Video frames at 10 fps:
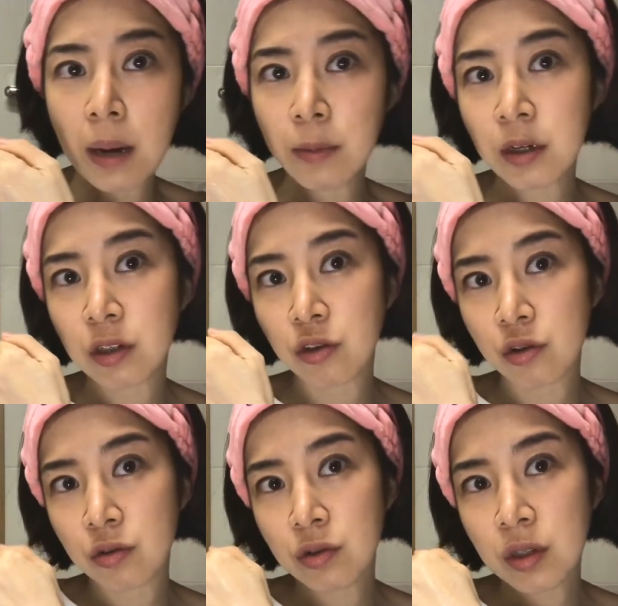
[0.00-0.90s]
I'm gonna
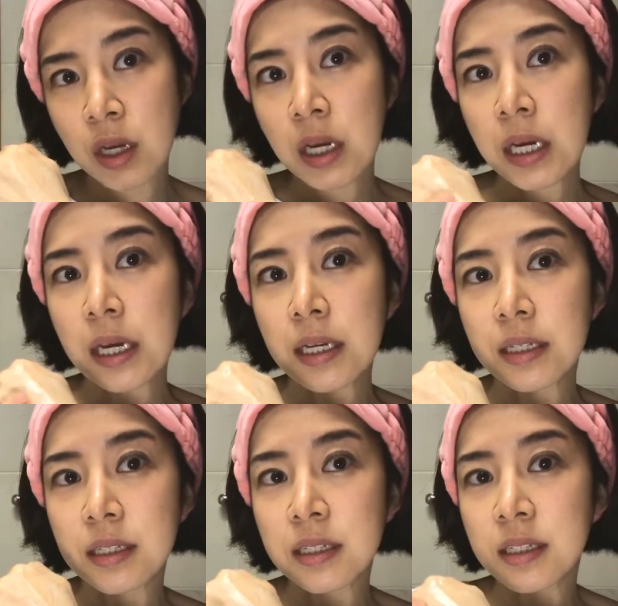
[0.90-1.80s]
introduce,
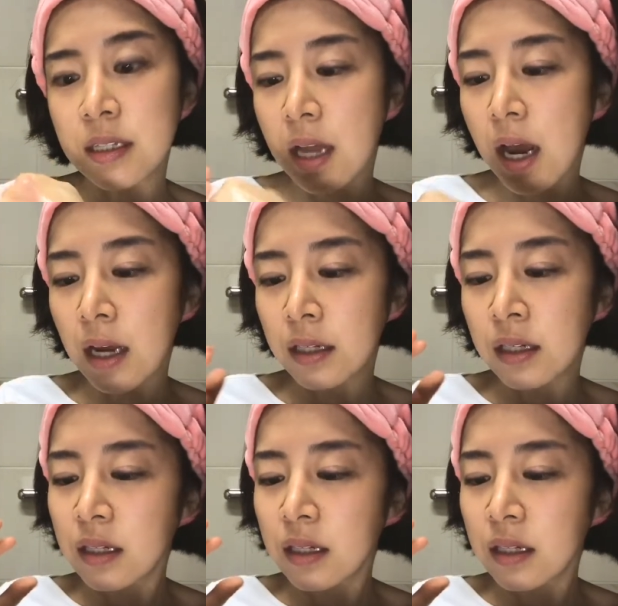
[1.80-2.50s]
it's not